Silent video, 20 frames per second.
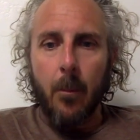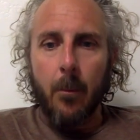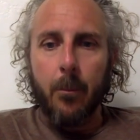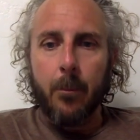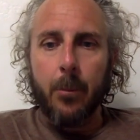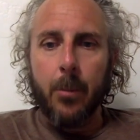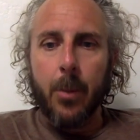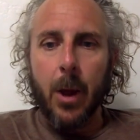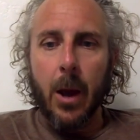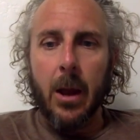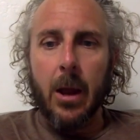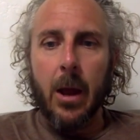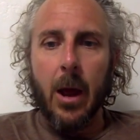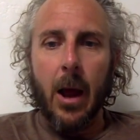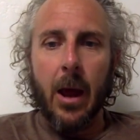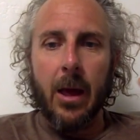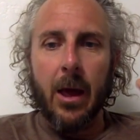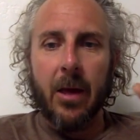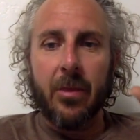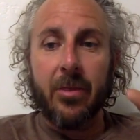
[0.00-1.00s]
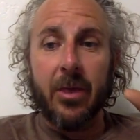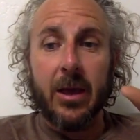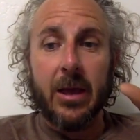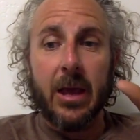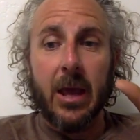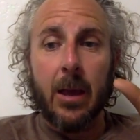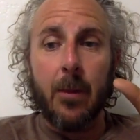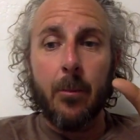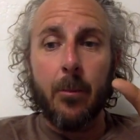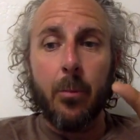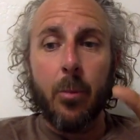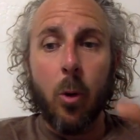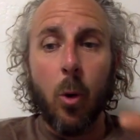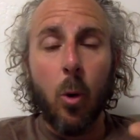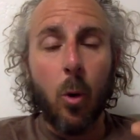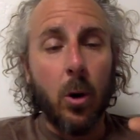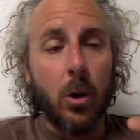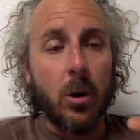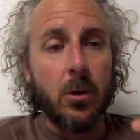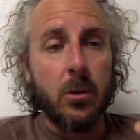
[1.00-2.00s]
But I think
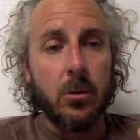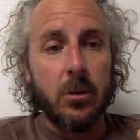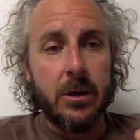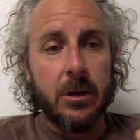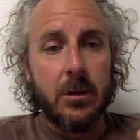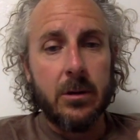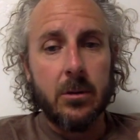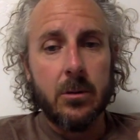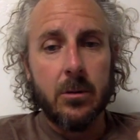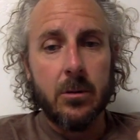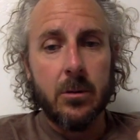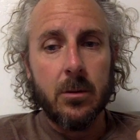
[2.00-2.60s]
importantly,